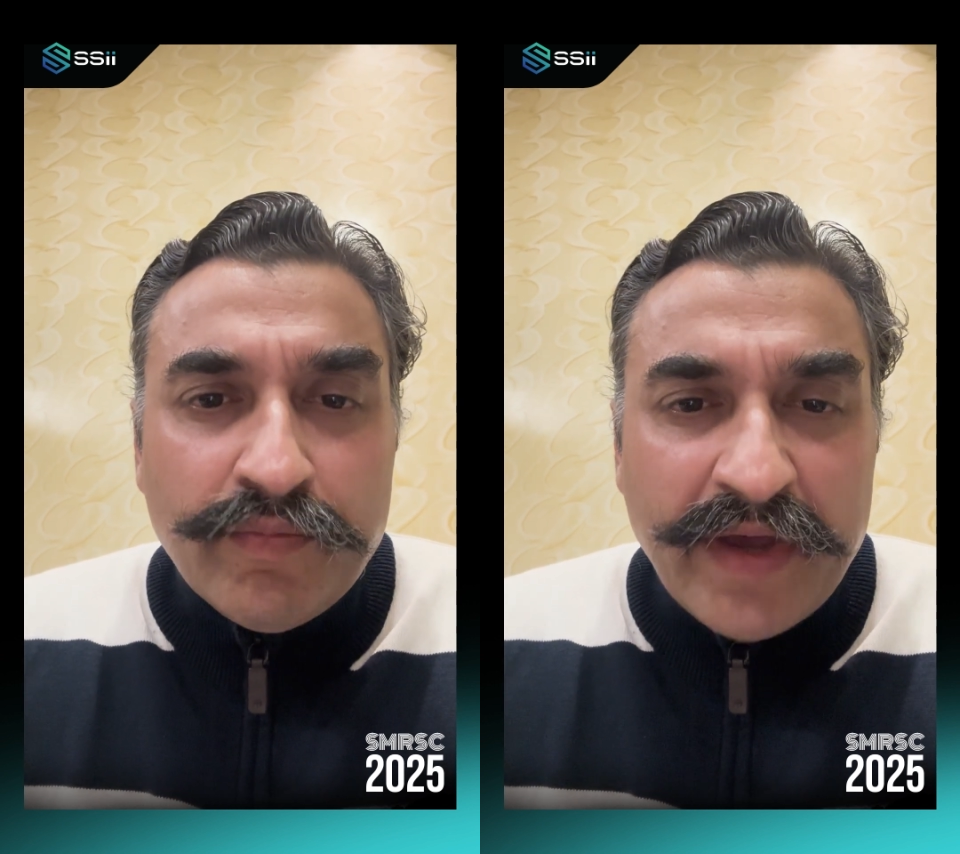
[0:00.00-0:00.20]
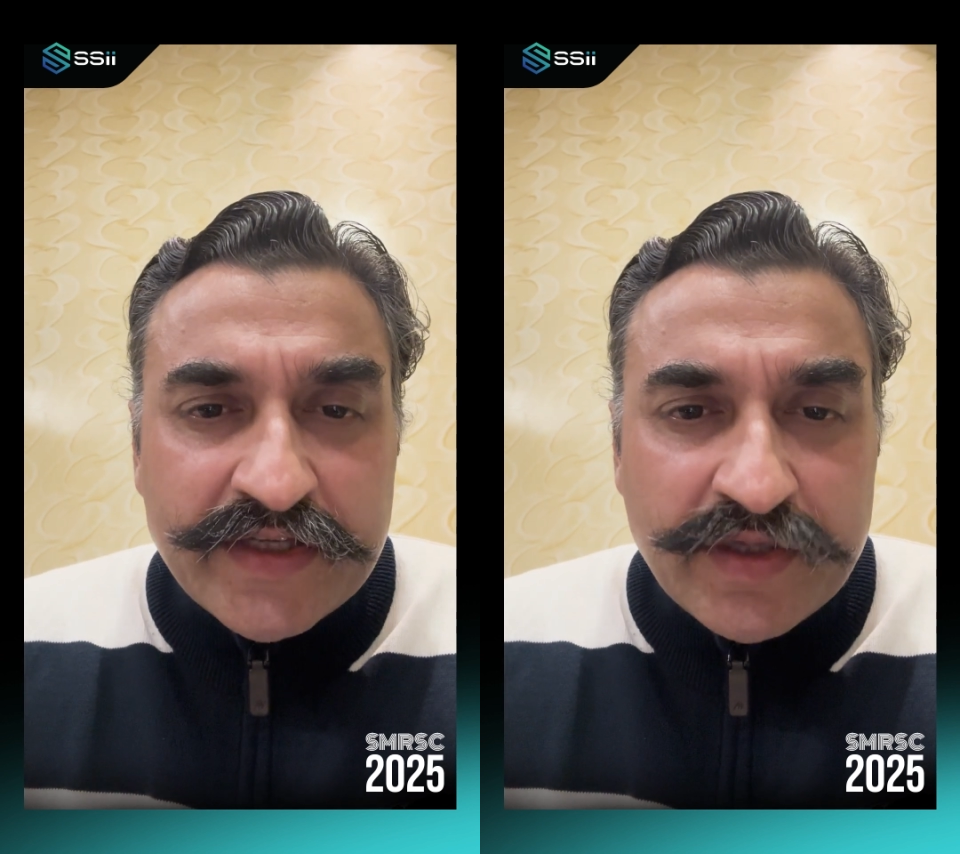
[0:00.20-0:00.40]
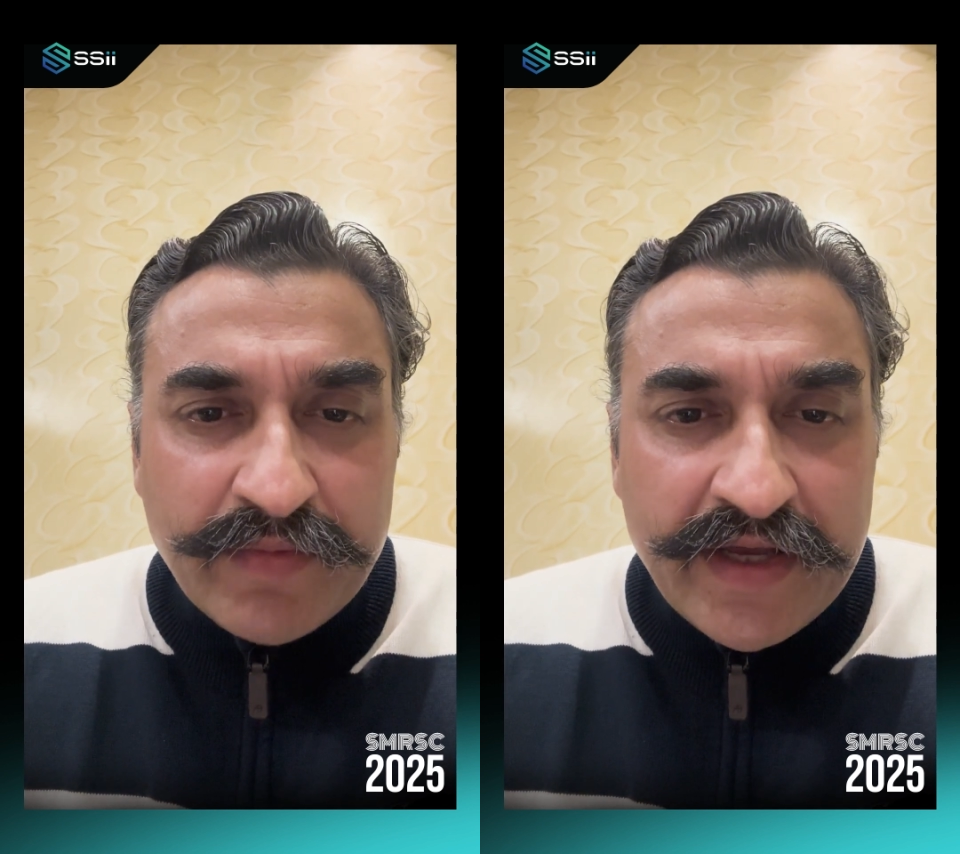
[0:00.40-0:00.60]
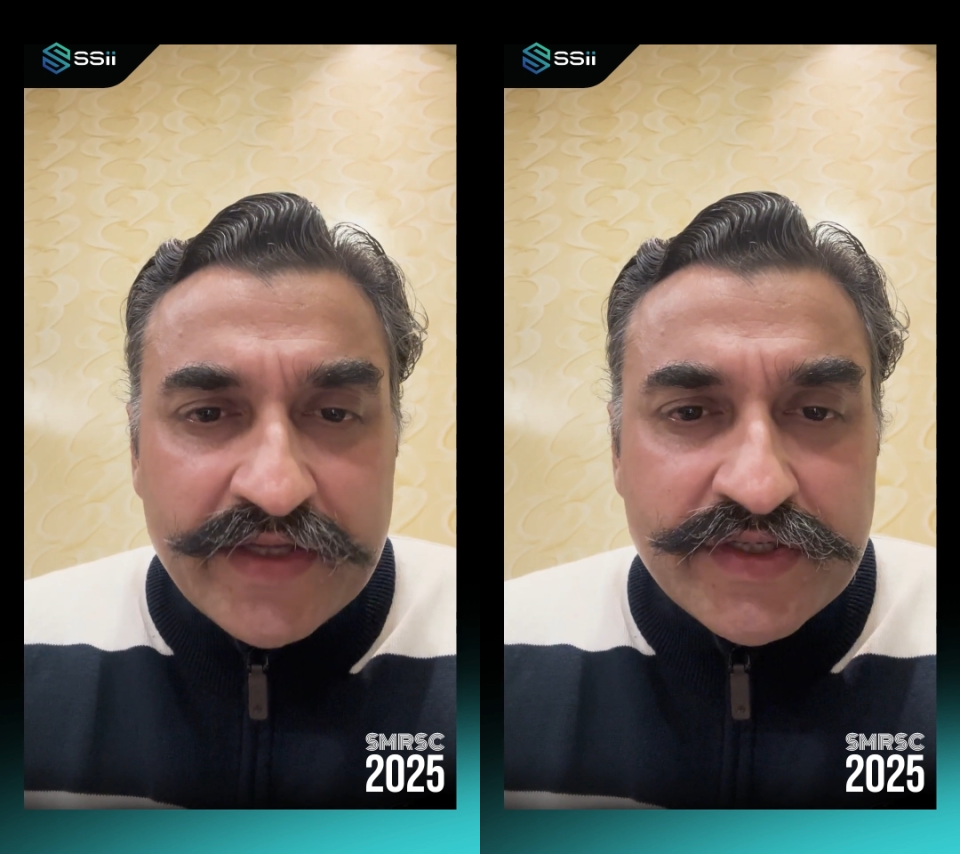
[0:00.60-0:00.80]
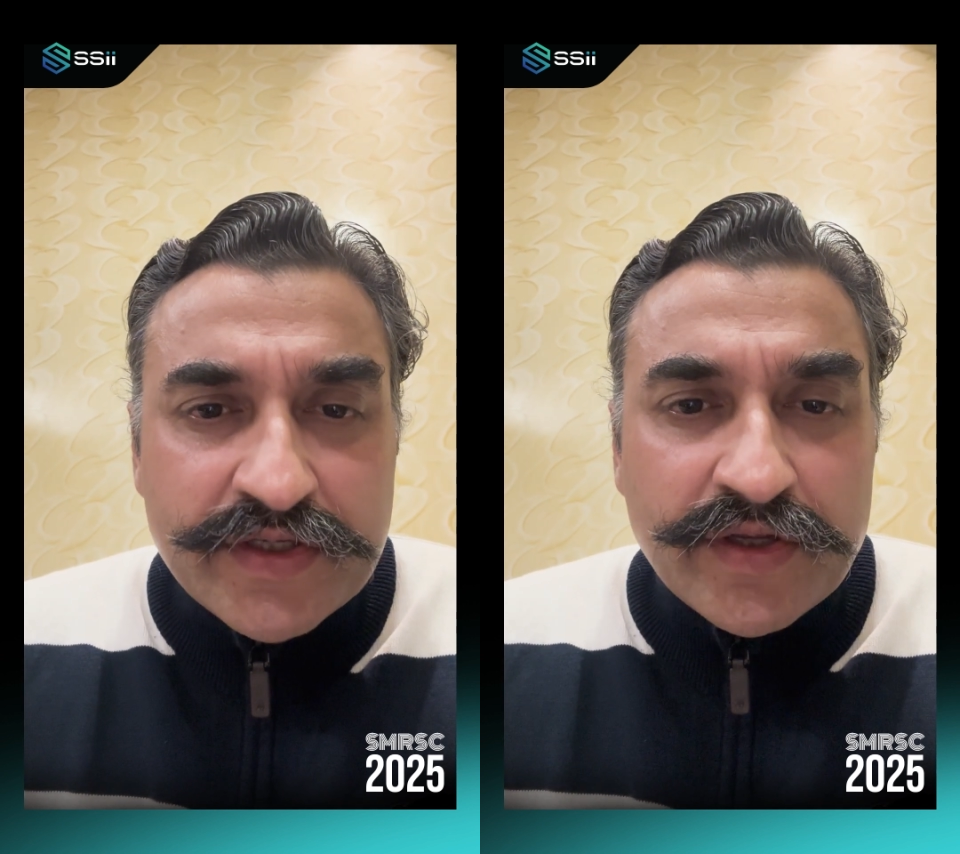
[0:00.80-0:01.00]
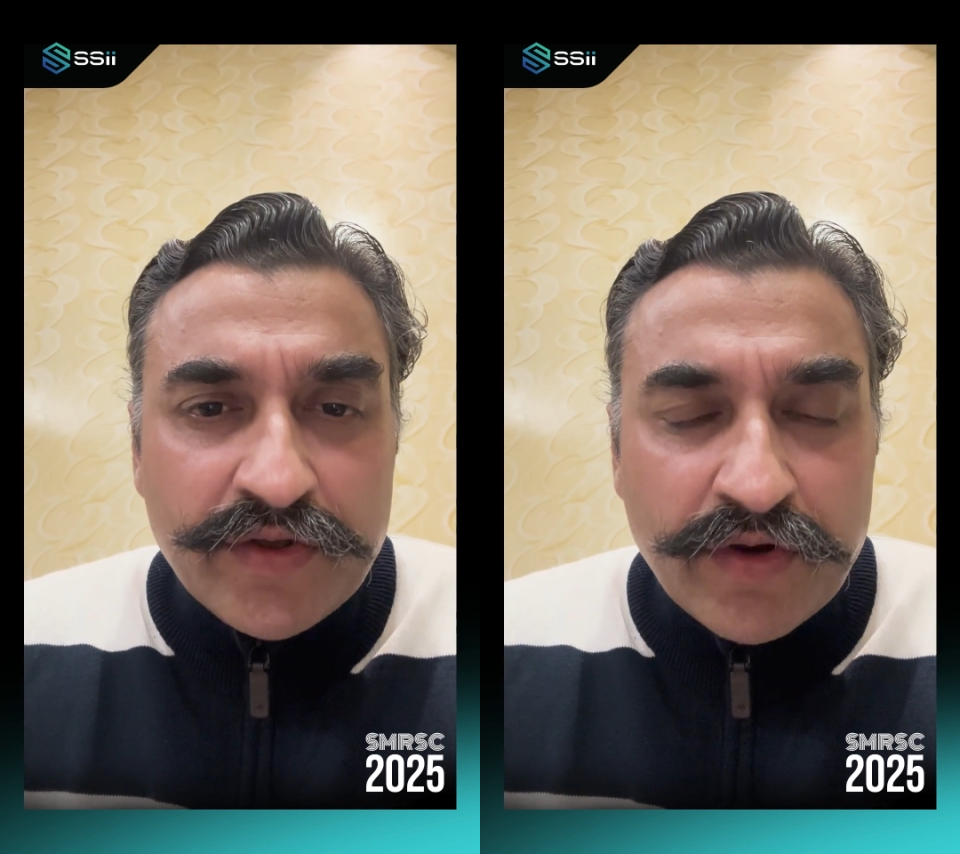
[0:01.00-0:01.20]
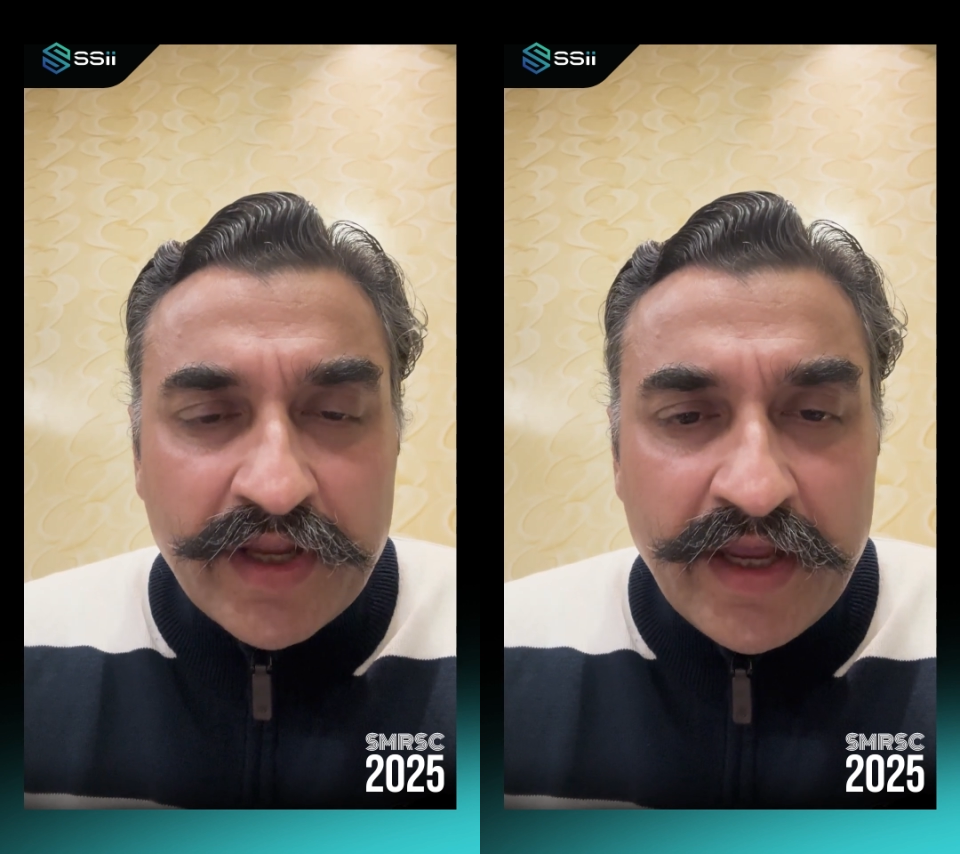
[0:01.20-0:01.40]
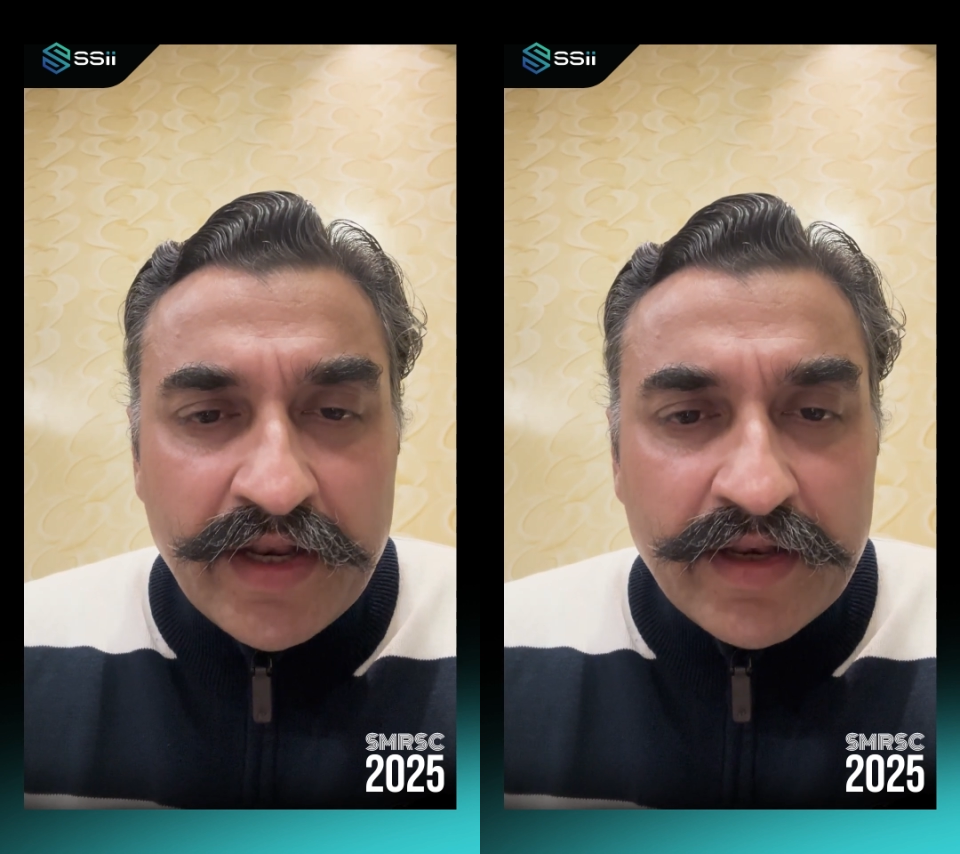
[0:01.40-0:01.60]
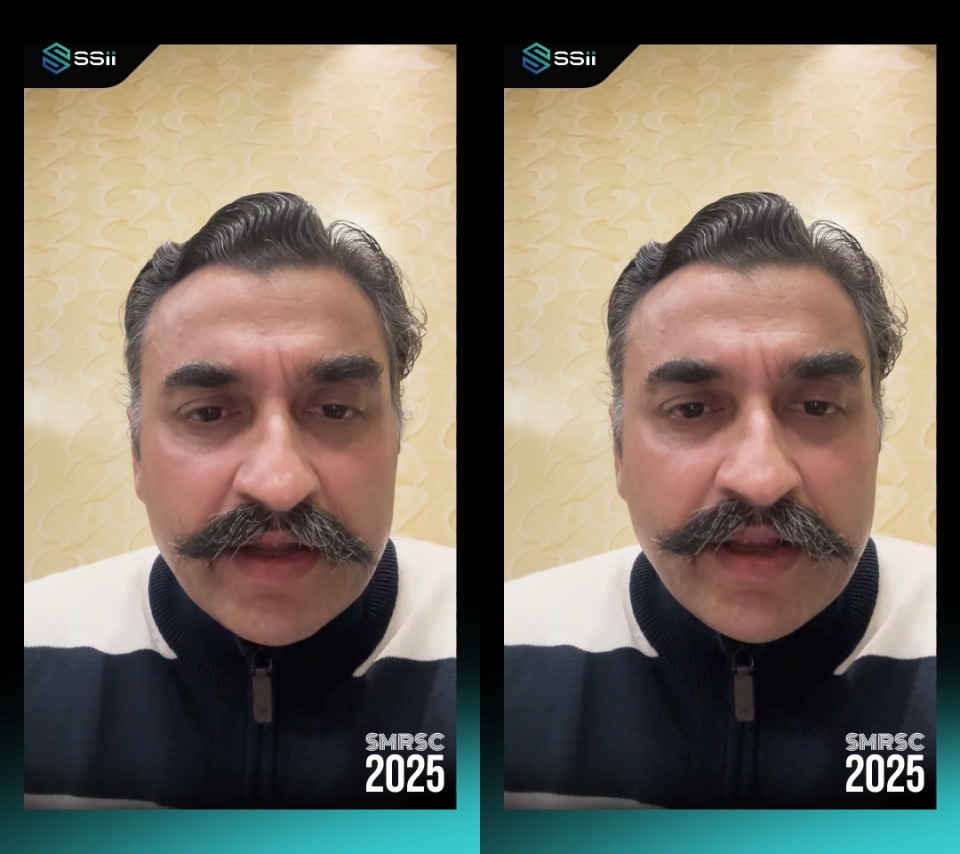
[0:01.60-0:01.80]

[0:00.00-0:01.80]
maximize your gain